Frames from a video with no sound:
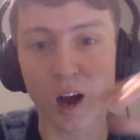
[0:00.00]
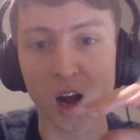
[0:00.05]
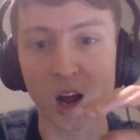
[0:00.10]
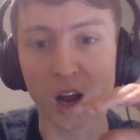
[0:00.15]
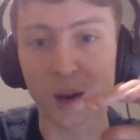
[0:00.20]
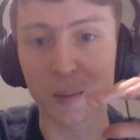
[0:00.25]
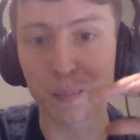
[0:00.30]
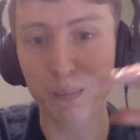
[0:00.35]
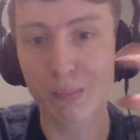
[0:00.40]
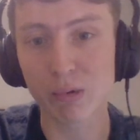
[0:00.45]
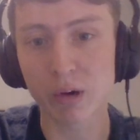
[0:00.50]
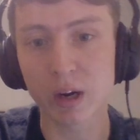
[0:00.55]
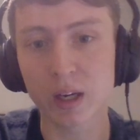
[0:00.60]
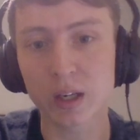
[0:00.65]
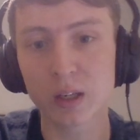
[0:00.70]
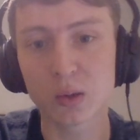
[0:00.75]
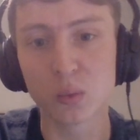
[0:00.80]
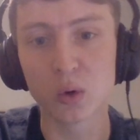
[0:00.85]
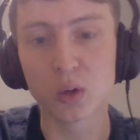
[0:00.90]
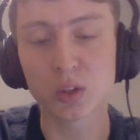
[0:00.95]
I
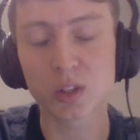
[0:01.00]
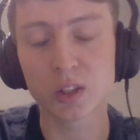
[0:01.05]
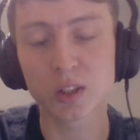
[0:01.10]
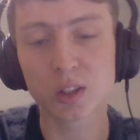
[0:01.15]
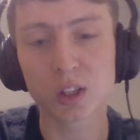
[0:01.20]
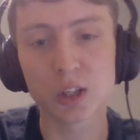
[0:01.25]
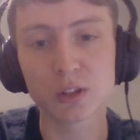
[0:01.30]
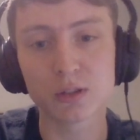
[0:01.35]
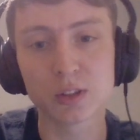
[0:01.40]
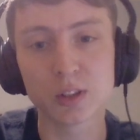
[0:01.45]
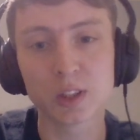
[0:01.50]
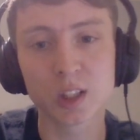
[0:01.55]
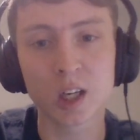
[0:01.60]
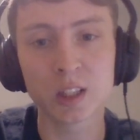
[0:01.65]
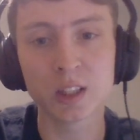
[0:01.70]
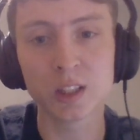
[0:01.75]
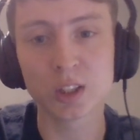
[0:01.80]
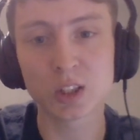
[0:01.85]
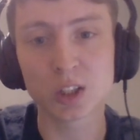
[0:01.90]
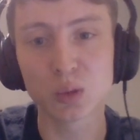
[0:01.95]
break watching stuff in
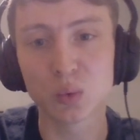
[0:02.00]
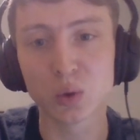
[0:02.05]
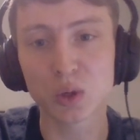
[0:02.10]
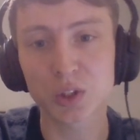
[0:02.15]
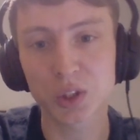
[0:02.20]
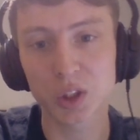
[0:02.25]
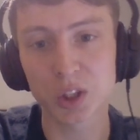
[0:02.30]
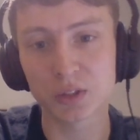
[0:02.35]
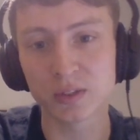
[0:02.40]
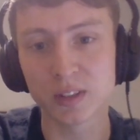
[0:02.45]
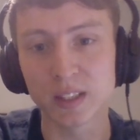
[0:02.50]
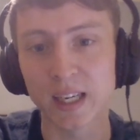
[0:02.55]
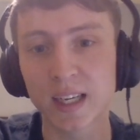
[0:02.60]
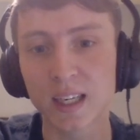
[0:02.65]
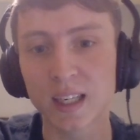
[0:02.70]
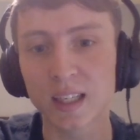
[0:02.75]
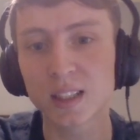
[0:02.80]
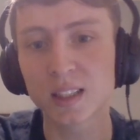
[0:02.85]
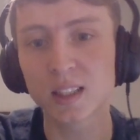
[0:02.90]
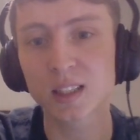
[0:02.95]
Chinese to watch stuff in
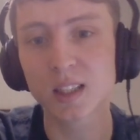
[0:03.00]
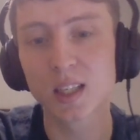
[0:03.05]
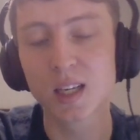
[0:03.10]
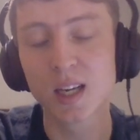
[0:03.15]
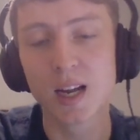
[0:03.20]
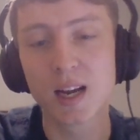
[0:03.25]
English,